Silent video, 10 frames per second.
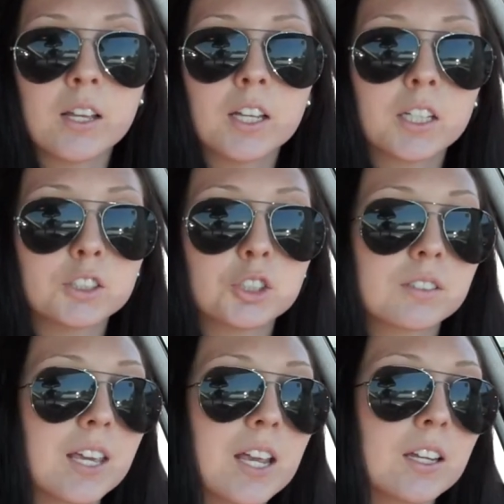I
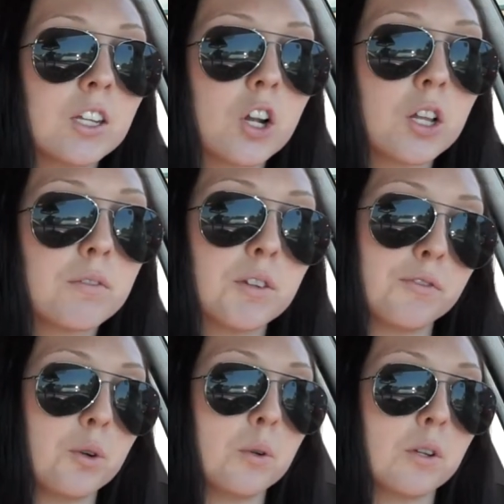just can't eat all of the
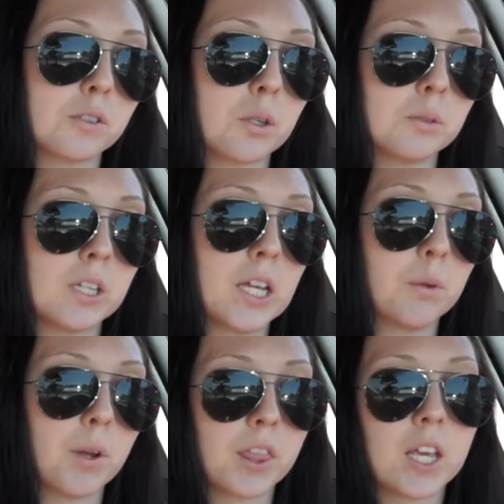food
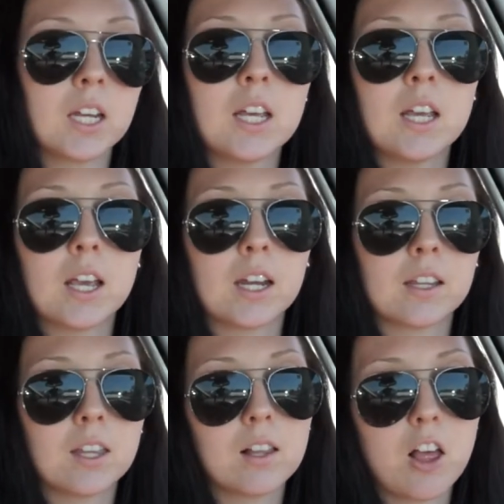associated with it. And I
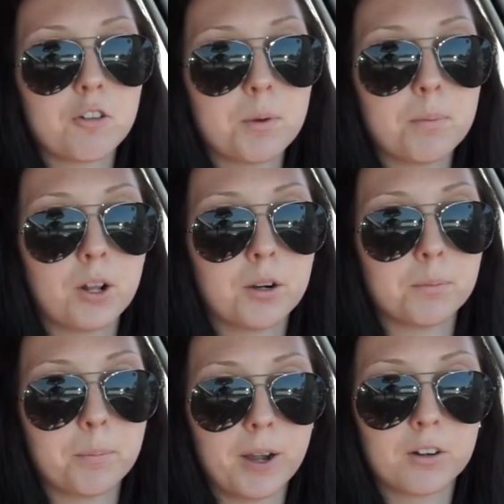think a lot of people aren't
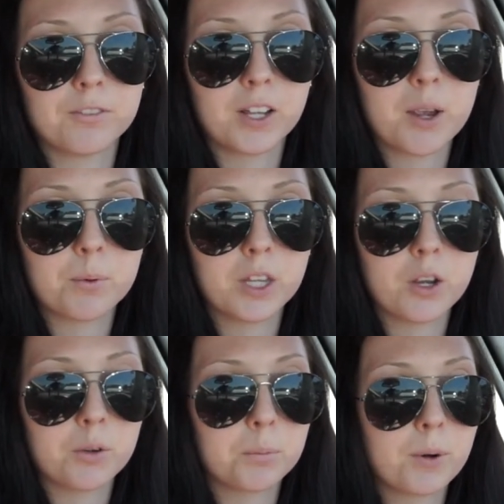prepared for that when they
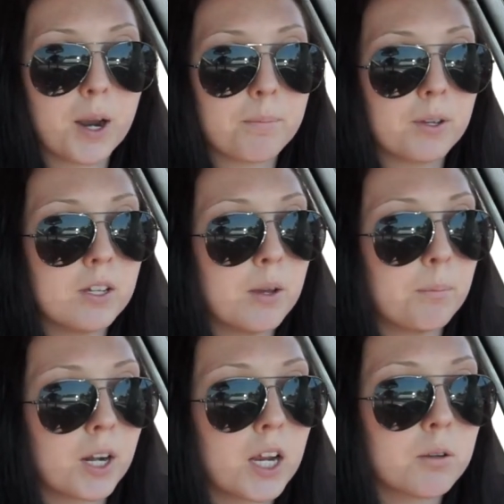go into prep,
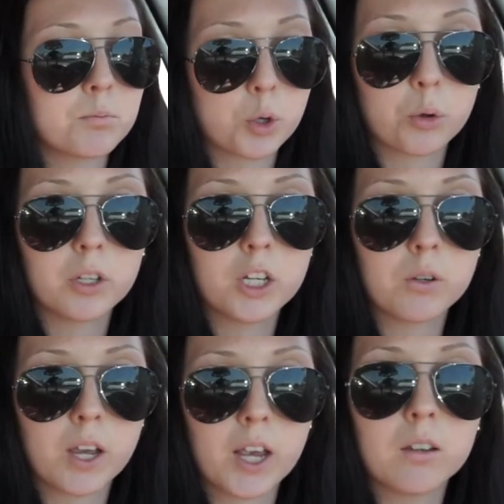but I'm totally
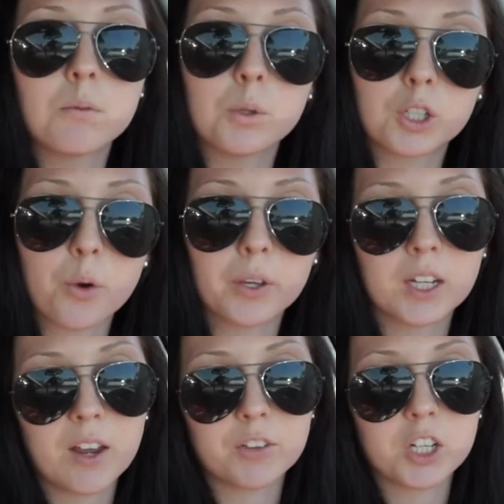okay with going
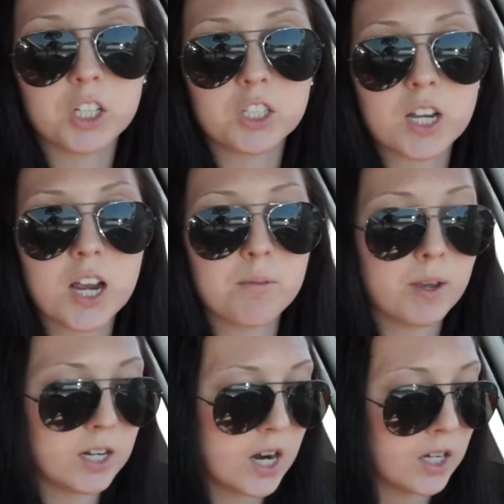and having a good time
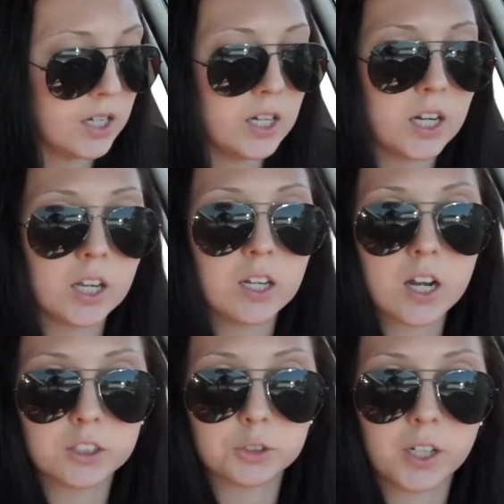and not eating and
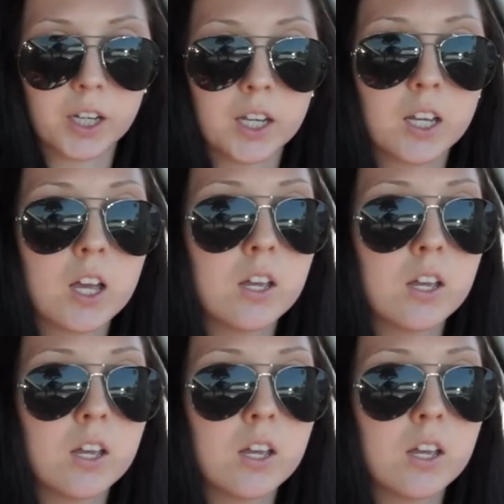not drinking.